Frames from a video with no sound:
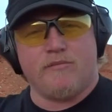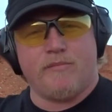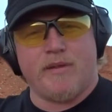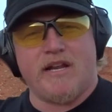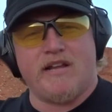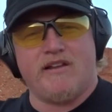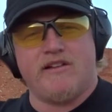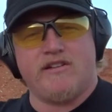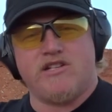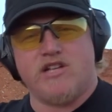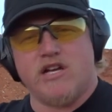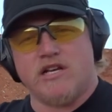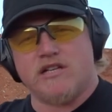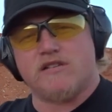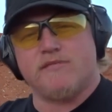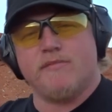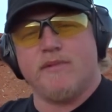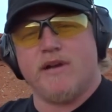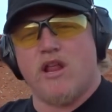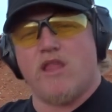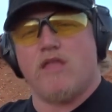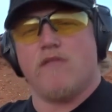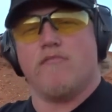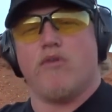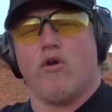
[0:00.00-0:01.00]
bit of adjustment
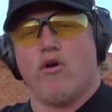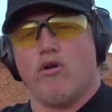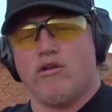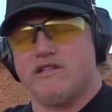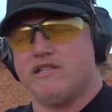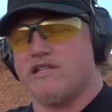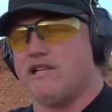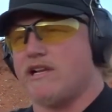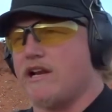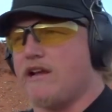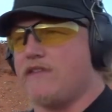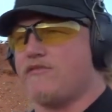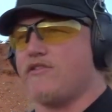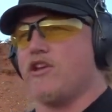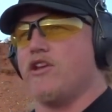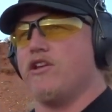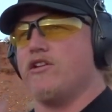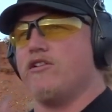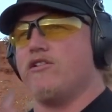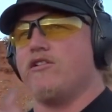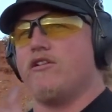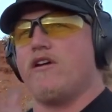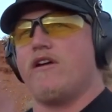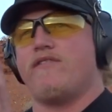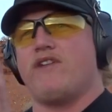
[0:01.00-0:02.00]
on the bolts that I have to
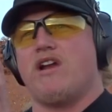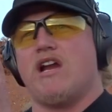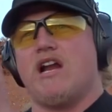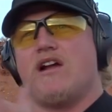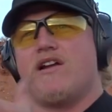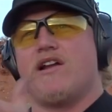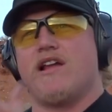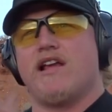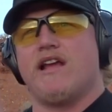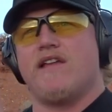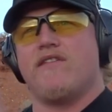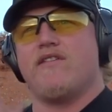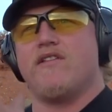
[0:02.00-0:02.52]
do every now and again.